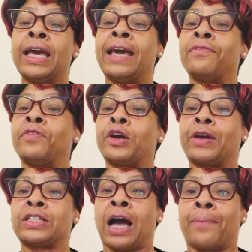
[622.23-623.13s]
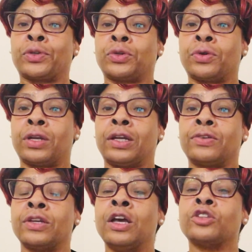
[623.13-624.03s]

and various opportunities.